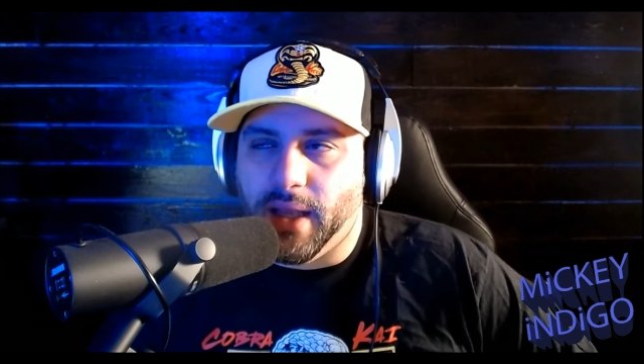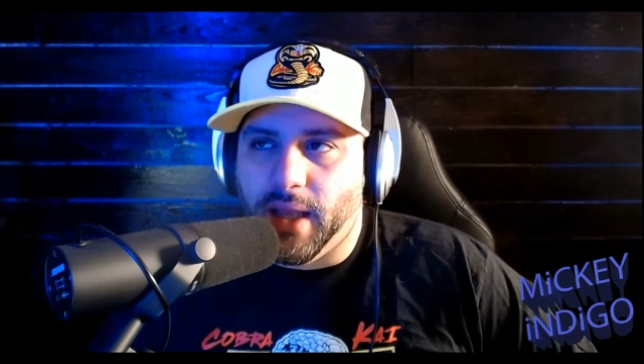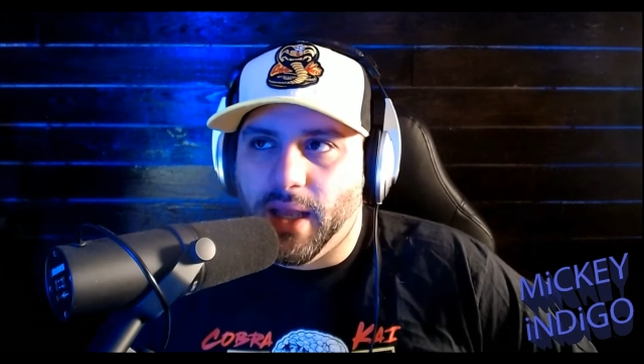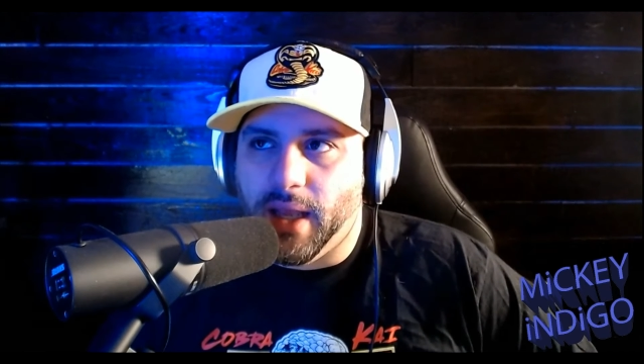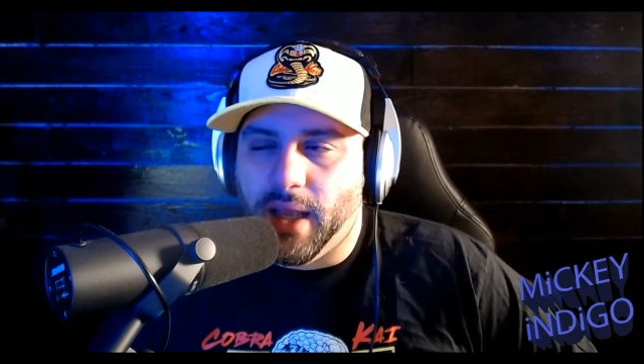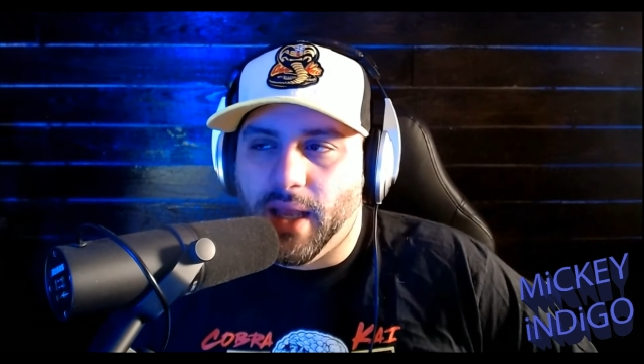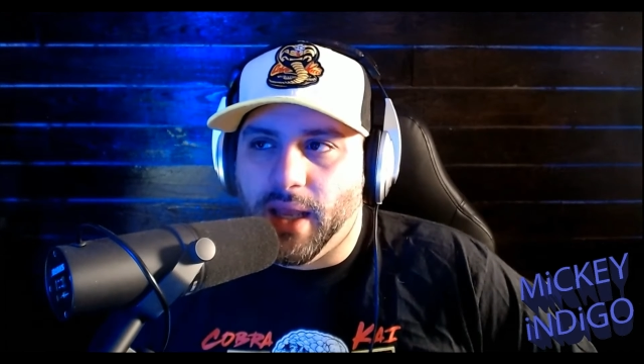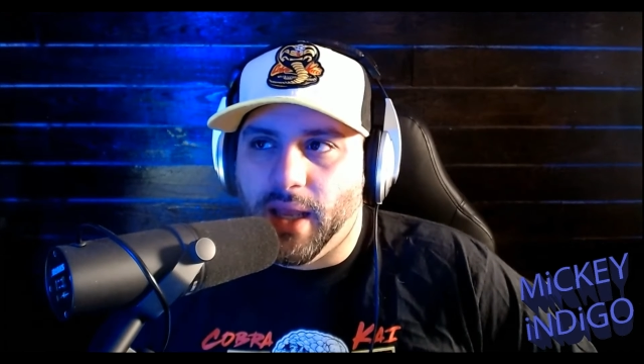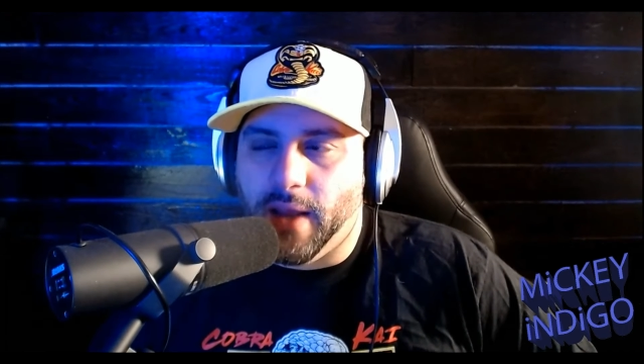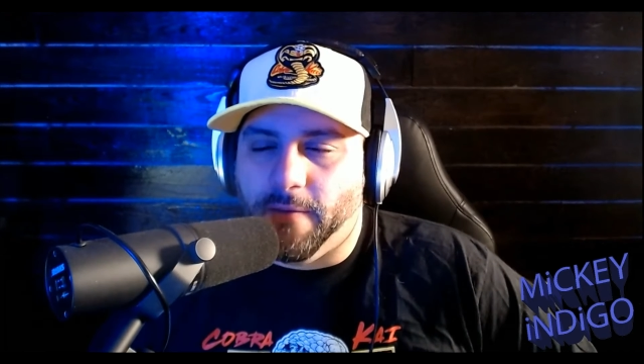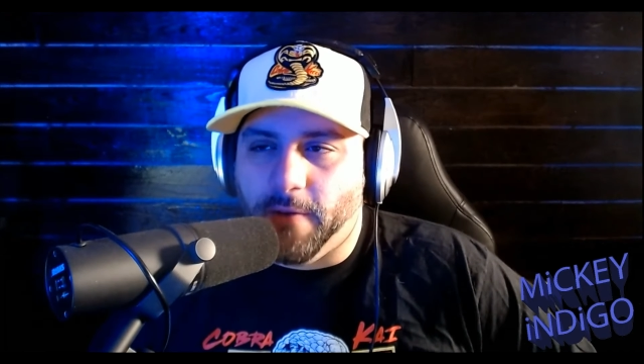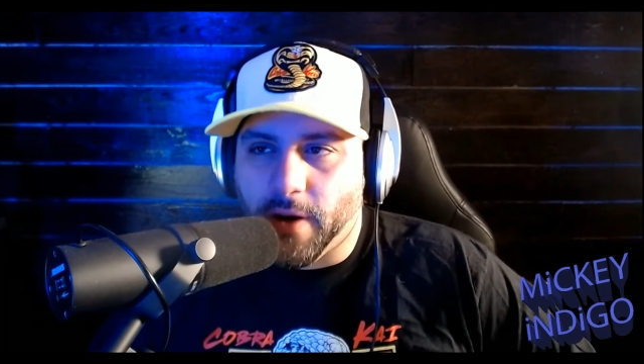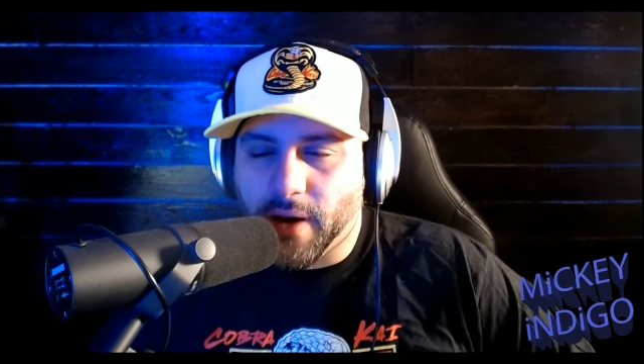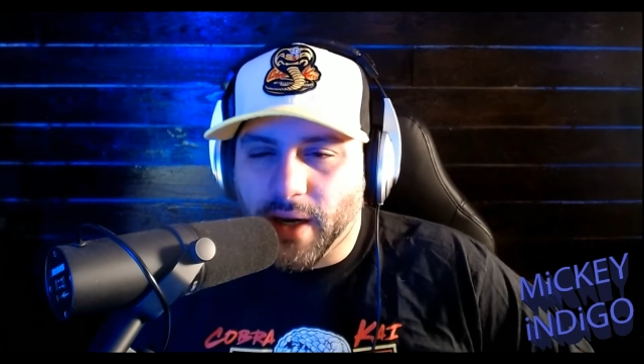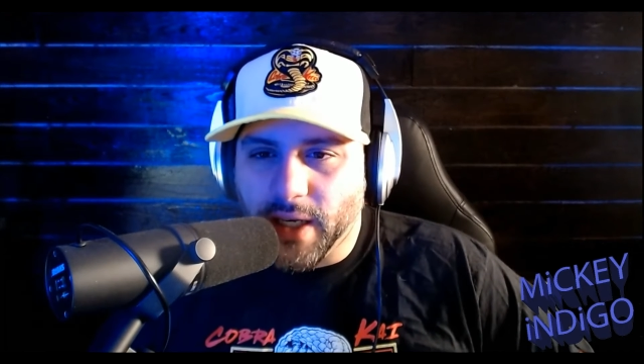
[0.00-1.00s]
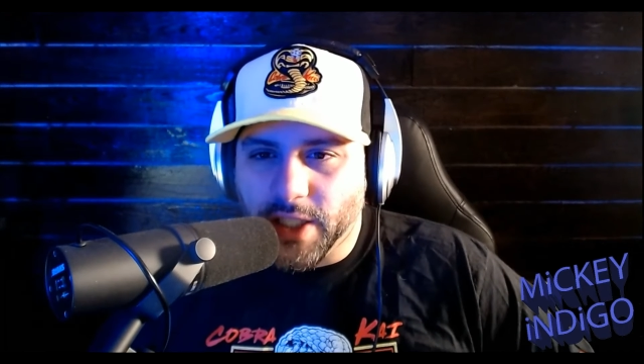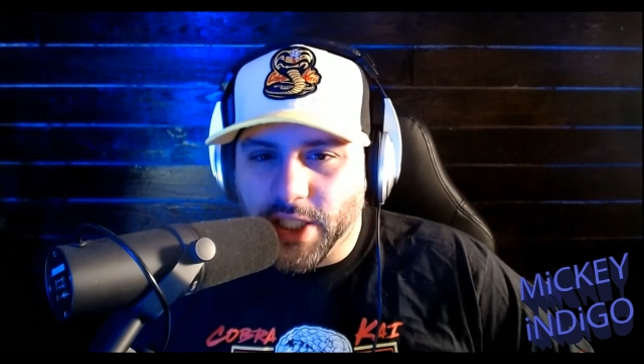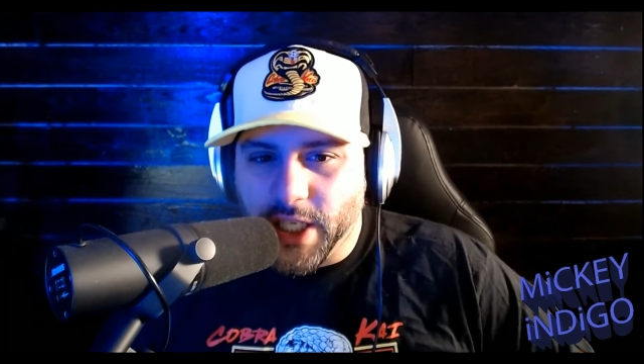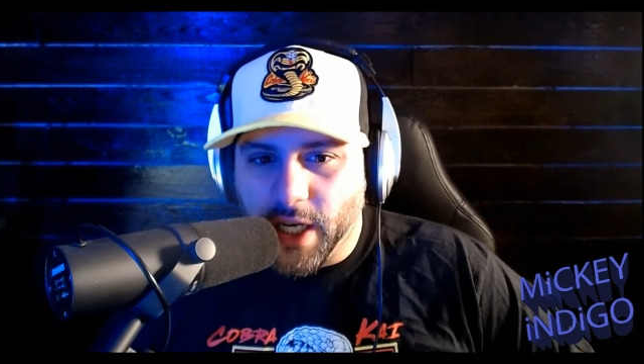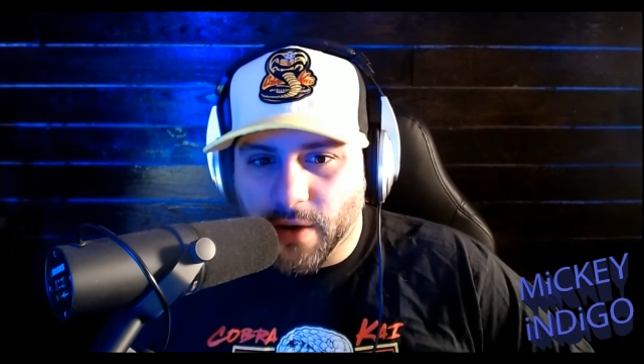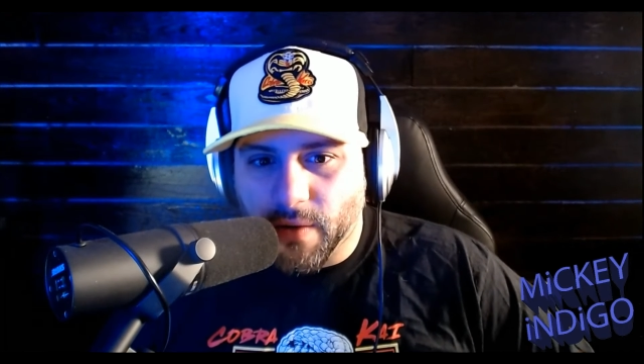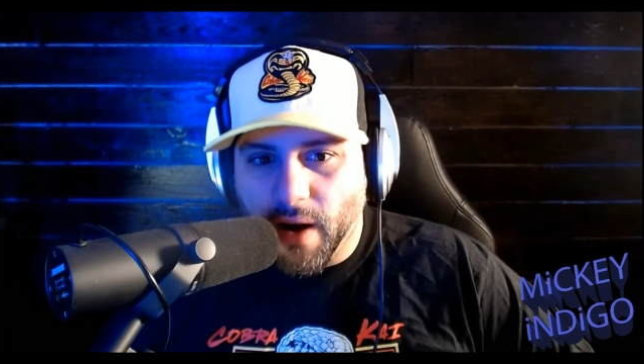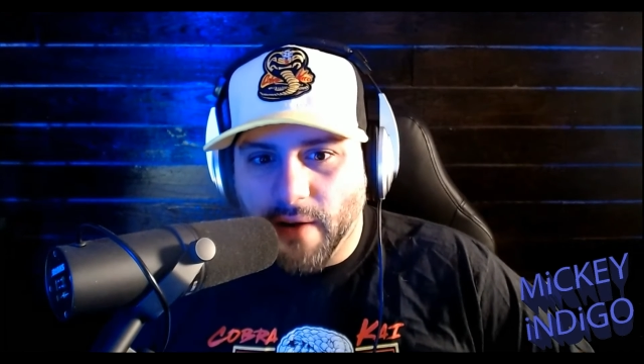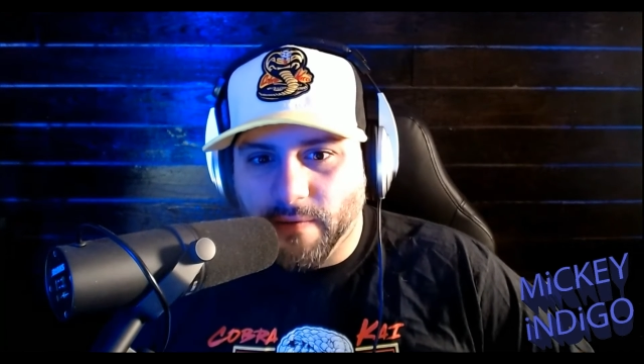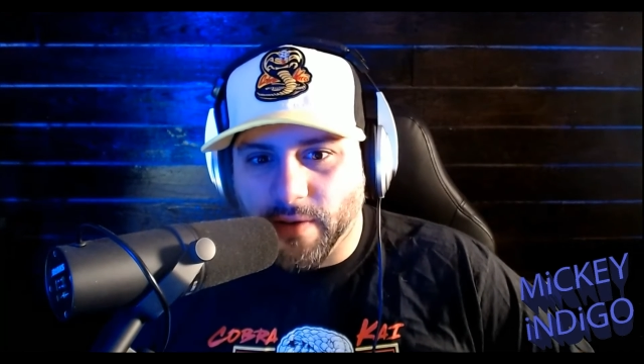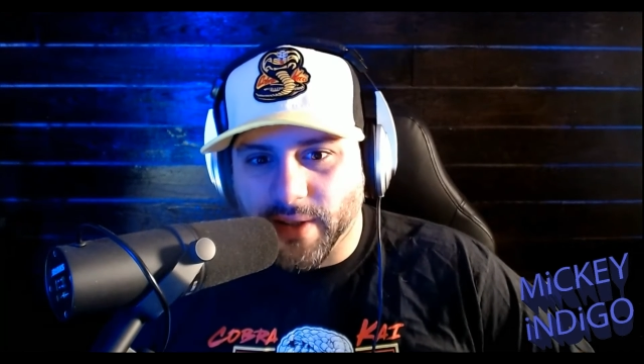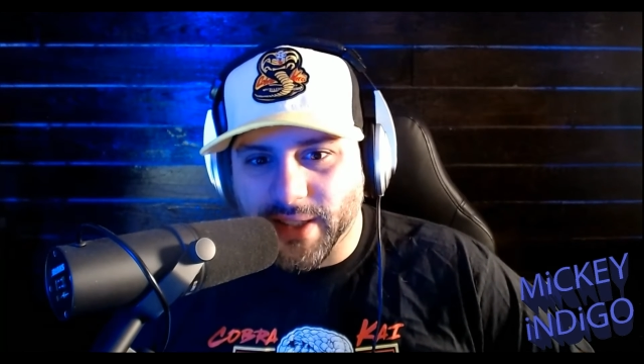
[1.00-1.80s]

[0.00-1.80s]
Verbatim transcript: if you're going to cheer on for